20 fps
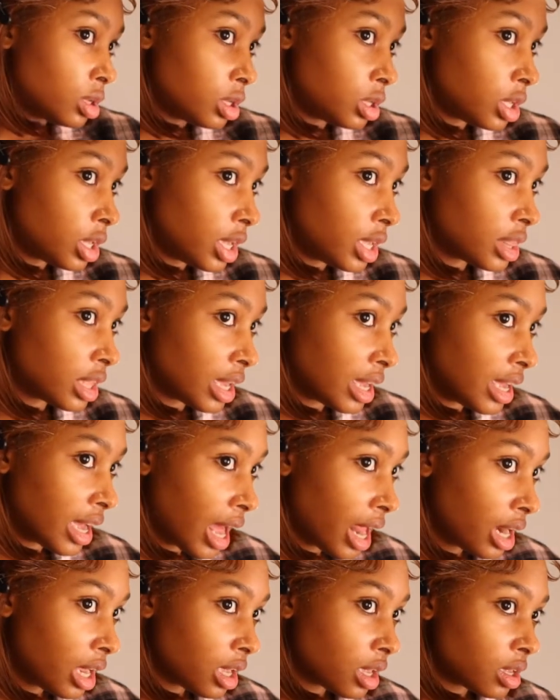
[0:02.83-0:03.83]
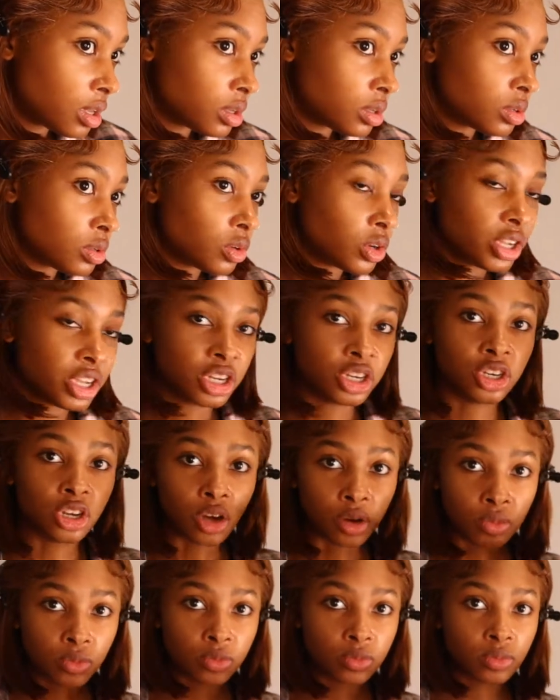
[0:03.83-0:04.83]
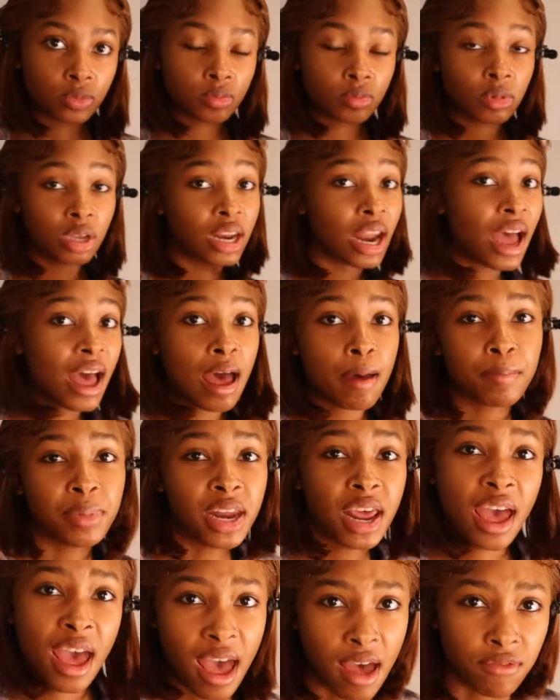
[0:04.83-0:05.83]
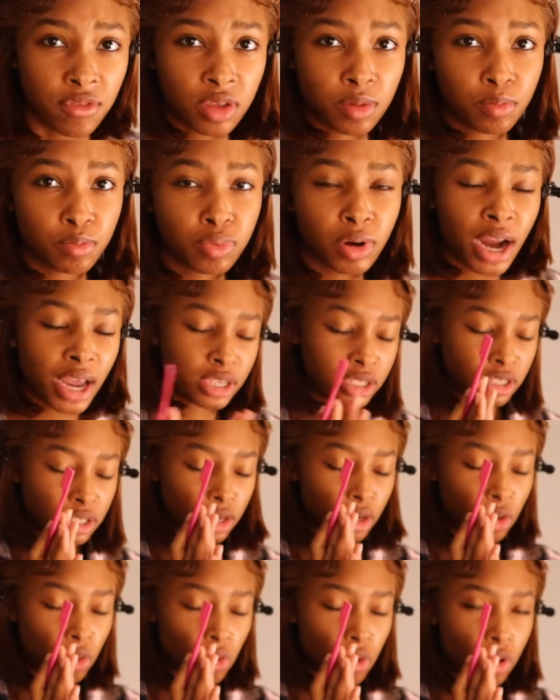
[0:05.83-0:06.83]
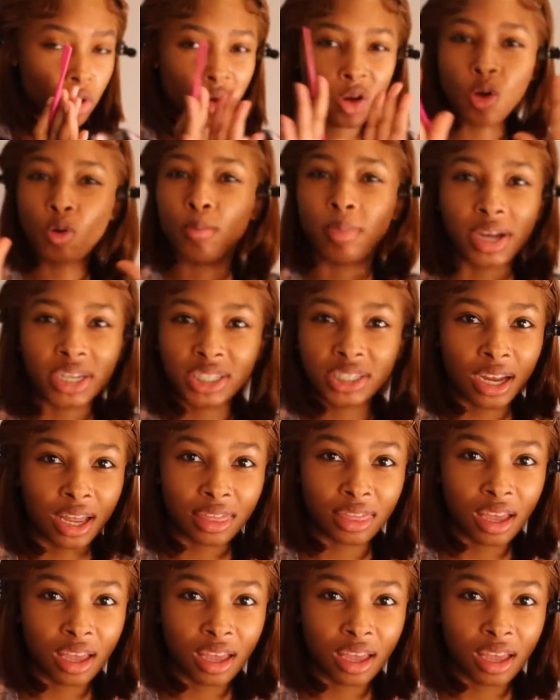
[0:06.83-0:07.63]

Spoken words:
You either got it or you don't. And I happen to have it. Praise the Lord. Oh, Bashata.